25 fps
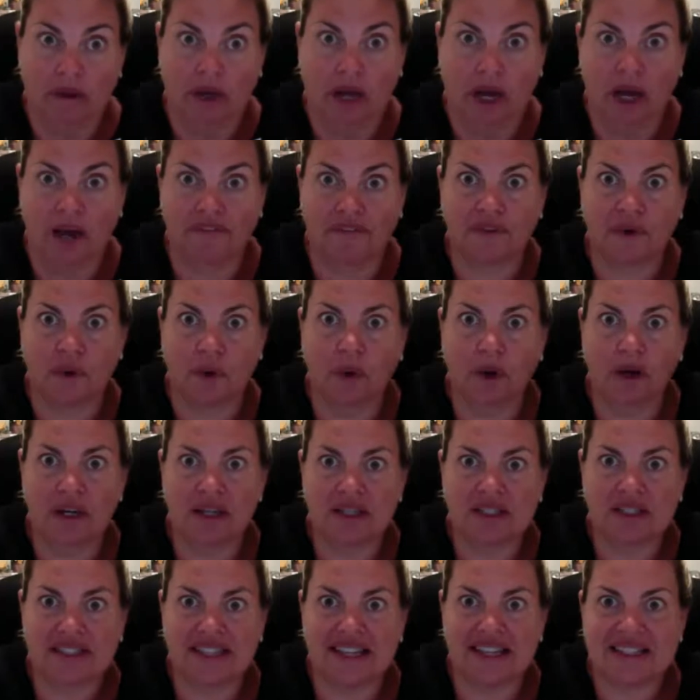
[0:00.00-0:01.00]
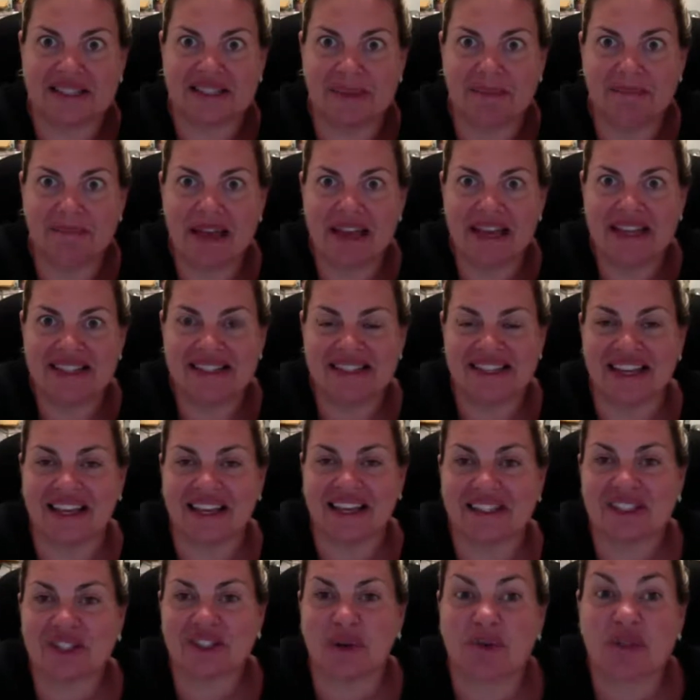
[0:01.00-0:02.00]
of course, that's
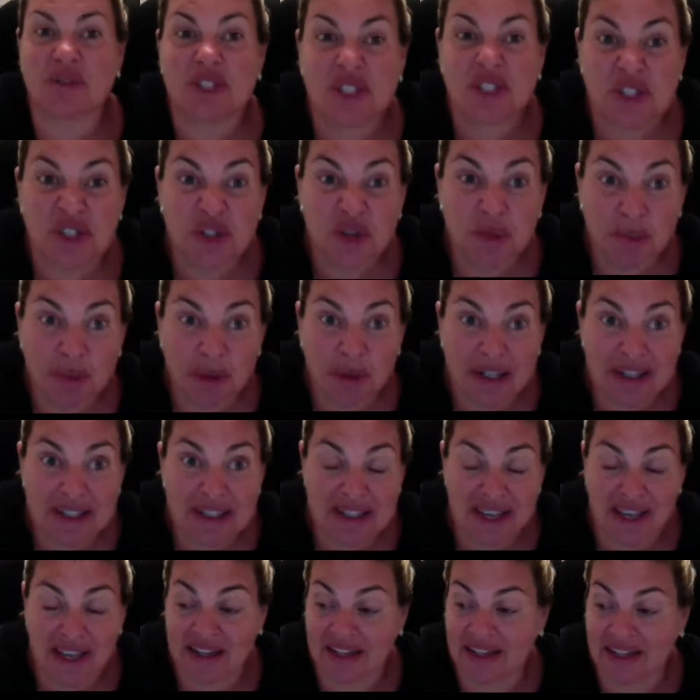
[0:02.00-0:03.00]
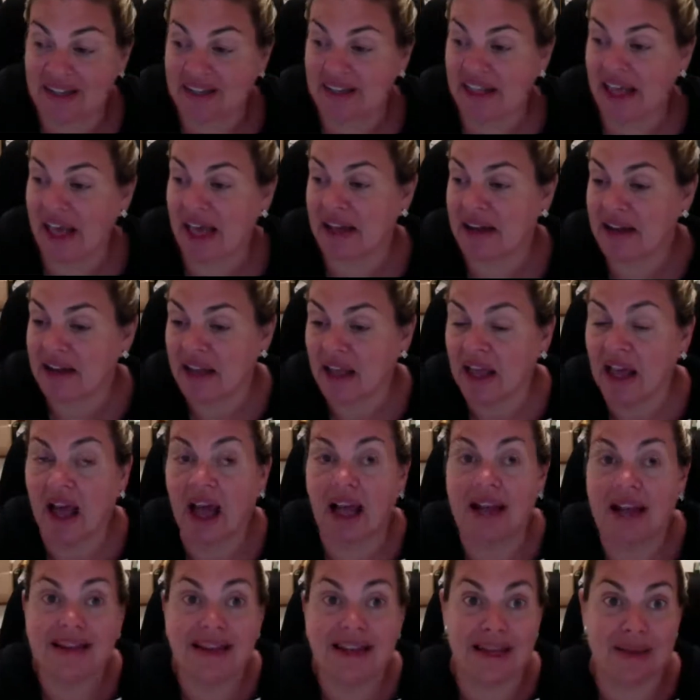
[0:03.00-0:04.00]
amazing. So super excited that
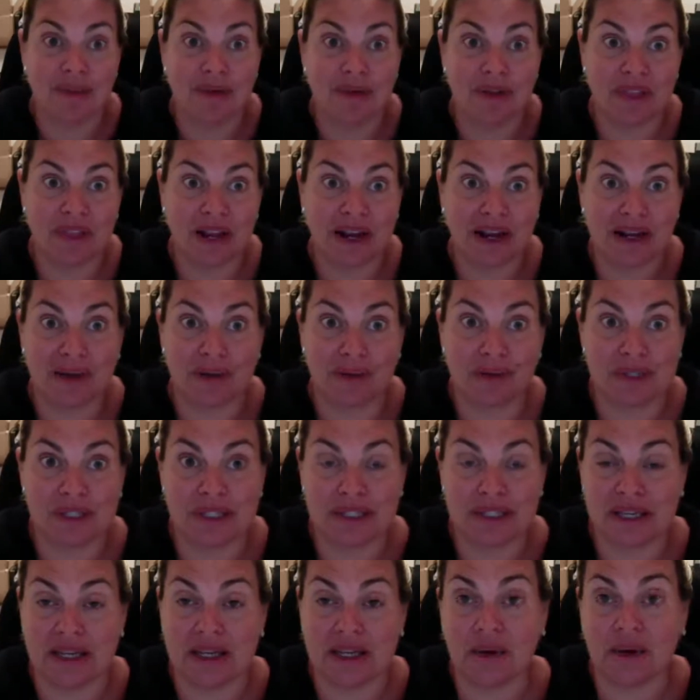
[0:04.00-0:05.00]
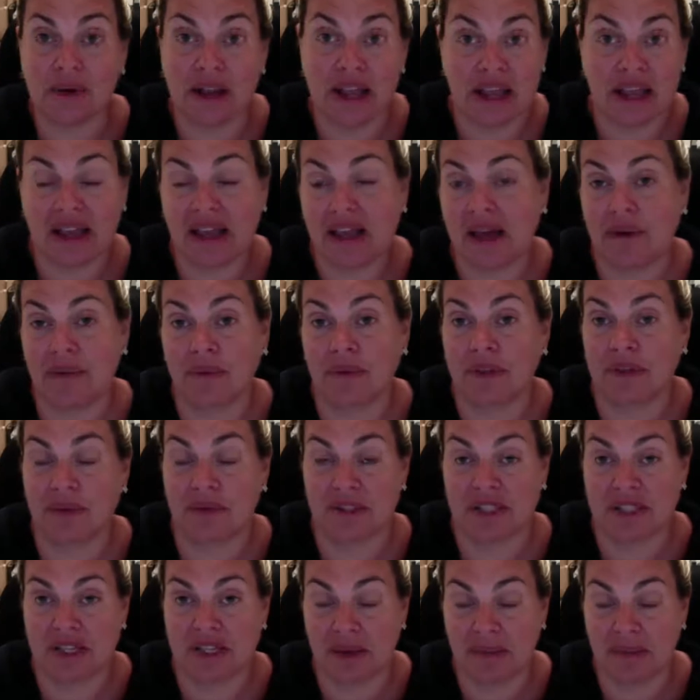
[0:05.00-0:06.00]
a neighbor that I don't see or hang out with
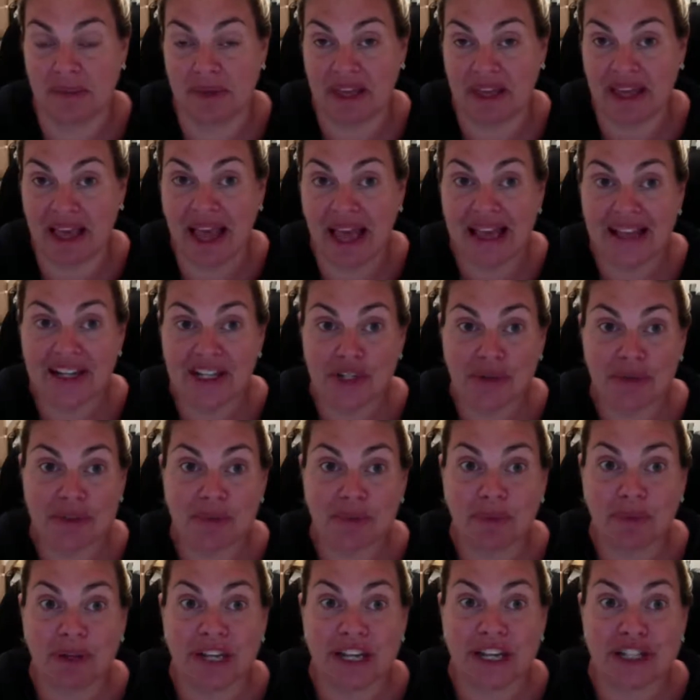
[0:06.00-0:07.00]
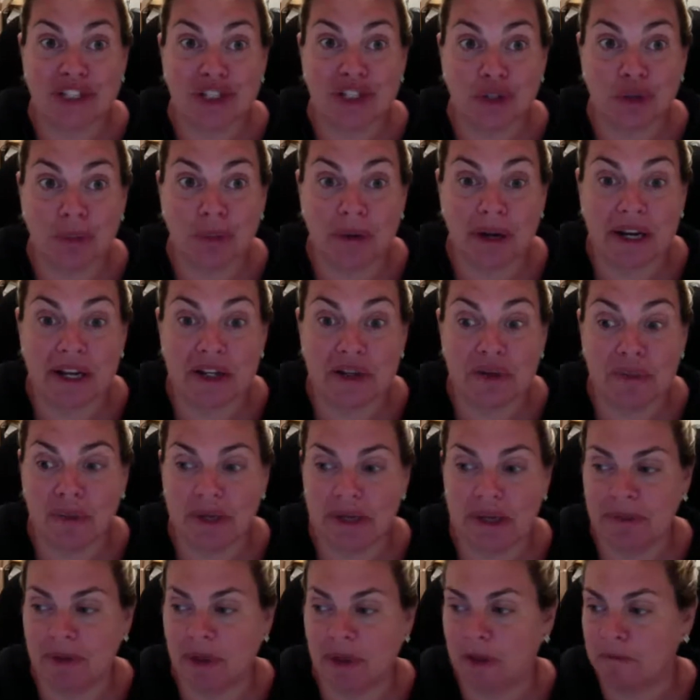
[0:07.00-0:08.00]
was coming, and she was bringing 2 brand new
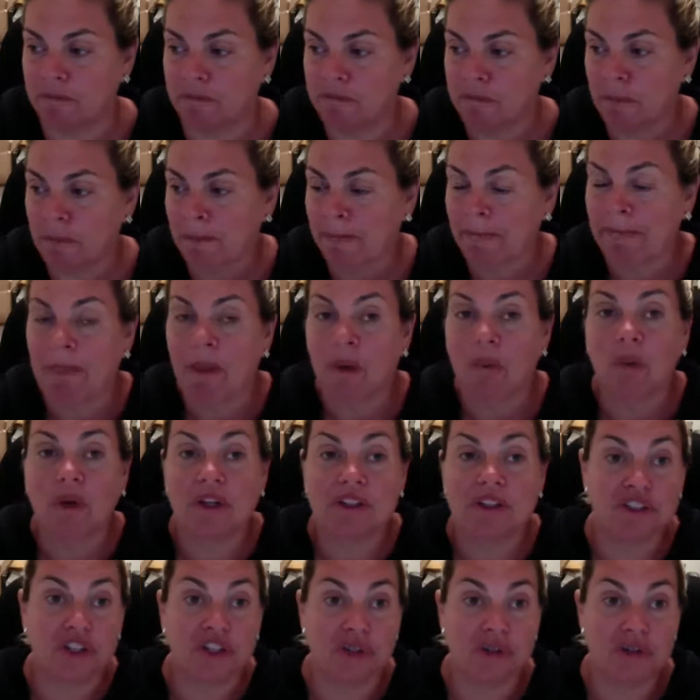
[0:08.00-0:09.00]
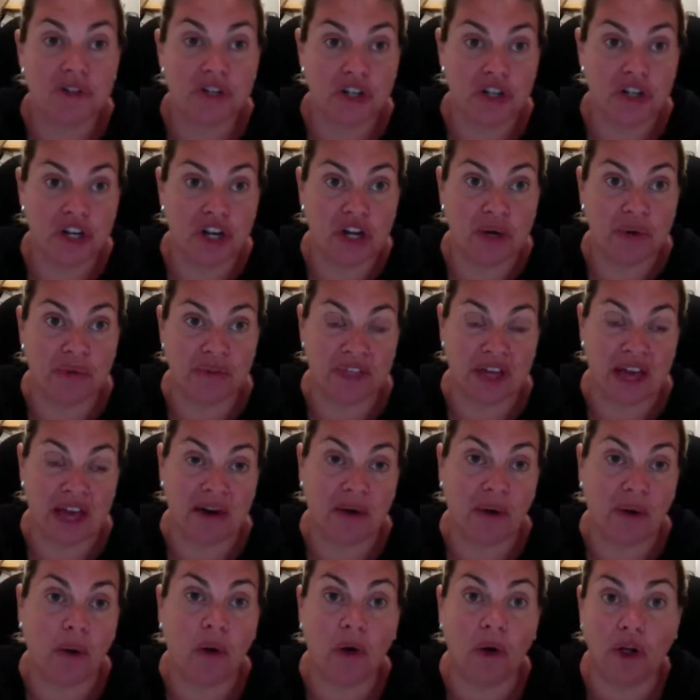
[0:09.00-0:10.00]
people. Well, don't you know that
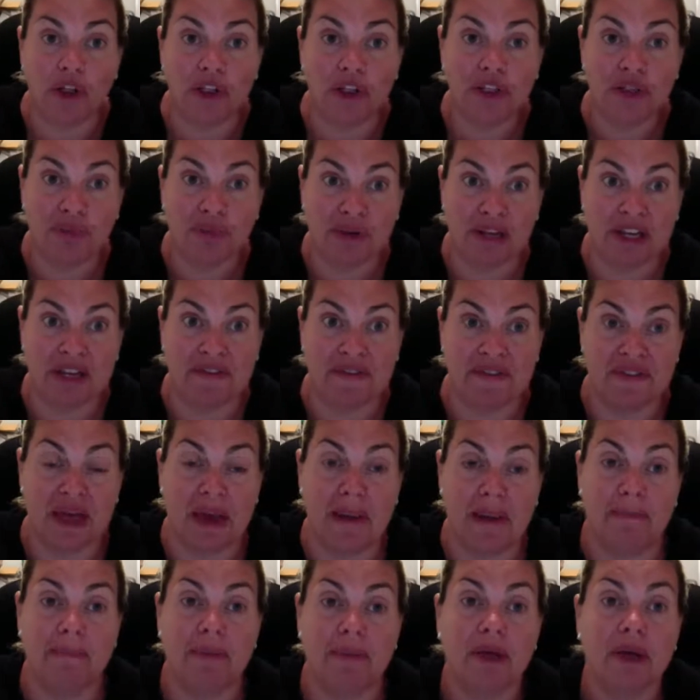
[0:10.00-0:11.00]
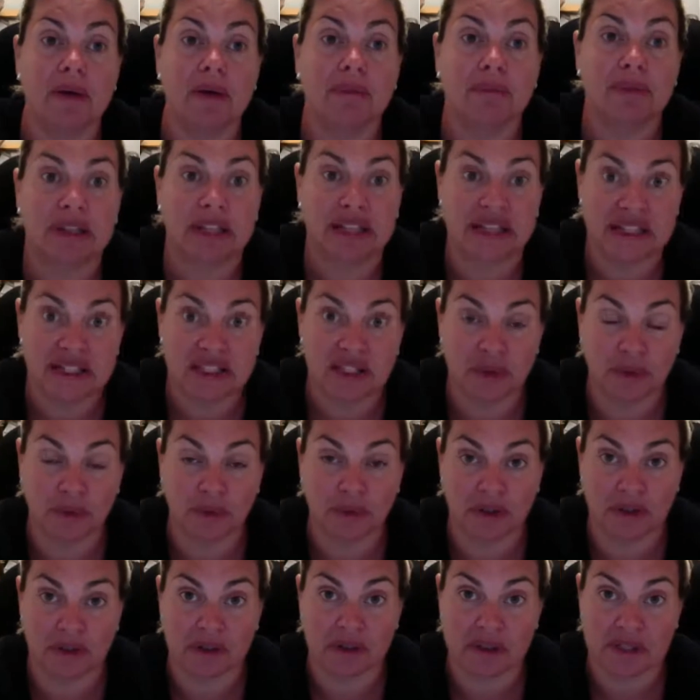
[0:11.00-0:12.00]
all 3 of them placed
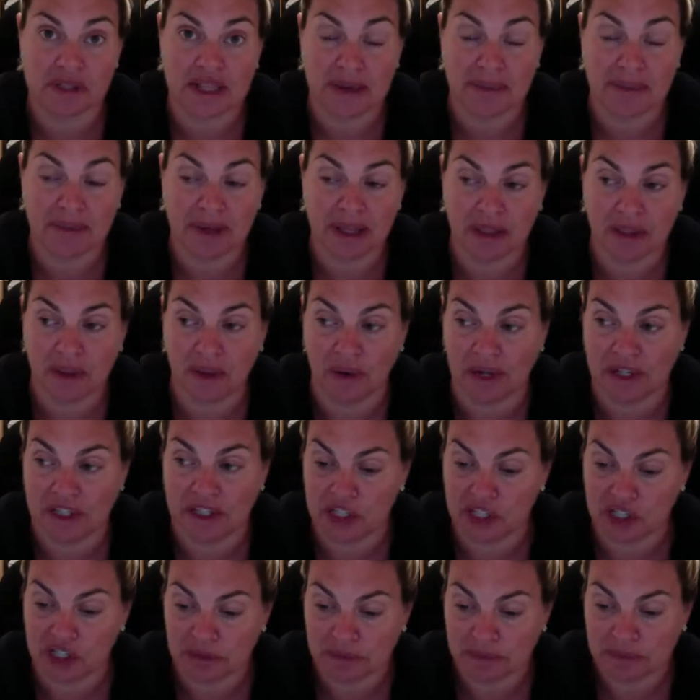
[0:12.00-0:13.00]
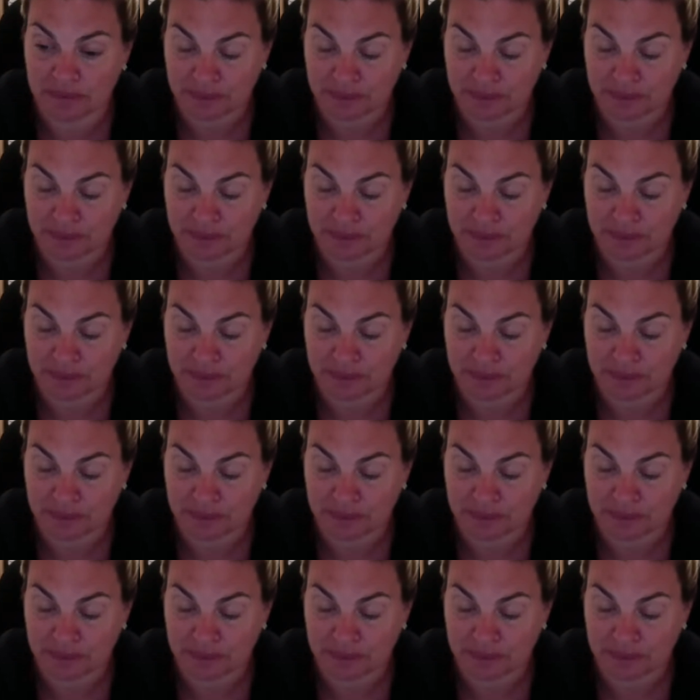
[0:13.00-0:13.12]
orders at my launch?